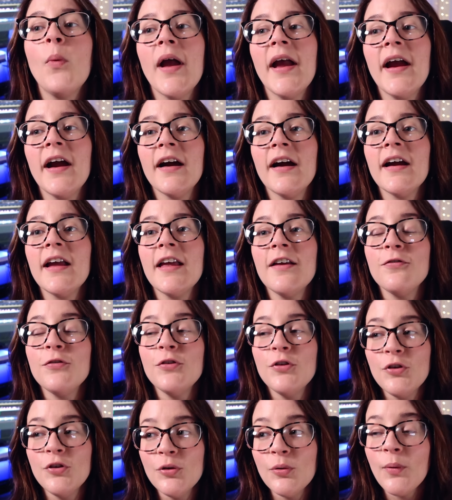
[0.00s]
where if
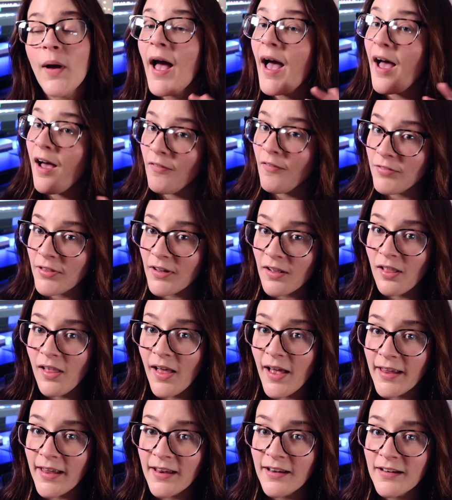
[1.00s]
you have the
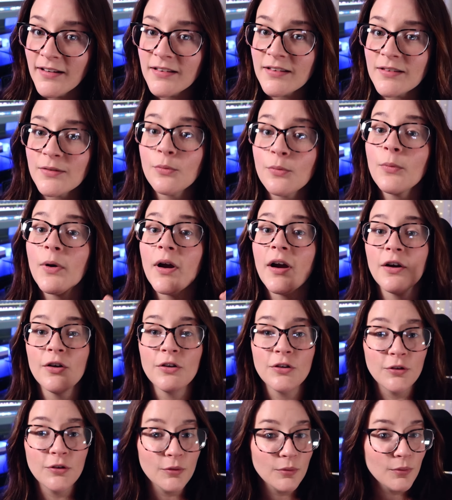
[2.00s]
clients where
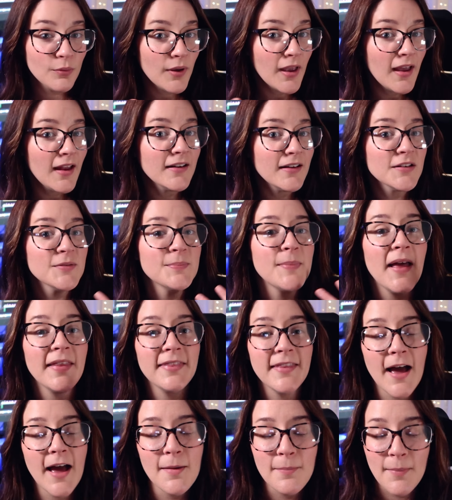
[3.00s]
you can
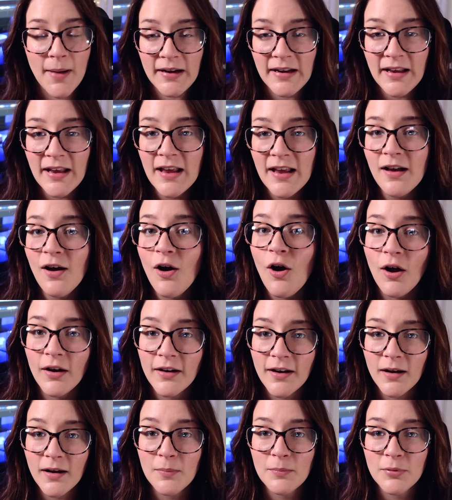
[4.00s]
spend that money on a